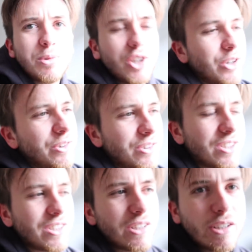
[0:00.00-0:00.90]
some tunes.
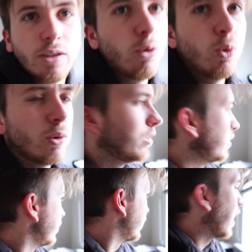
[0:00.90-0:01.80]
Oh,
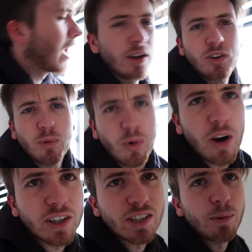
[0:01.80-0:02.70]
uh, not
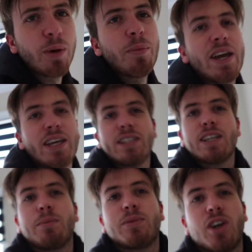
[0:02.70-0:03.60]
writing some, we're making
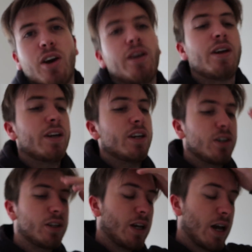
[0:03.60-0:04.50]
some. So
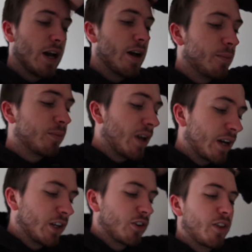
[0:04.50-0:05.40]
um,
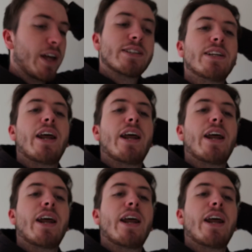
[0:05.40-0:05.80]
yeah, going to do that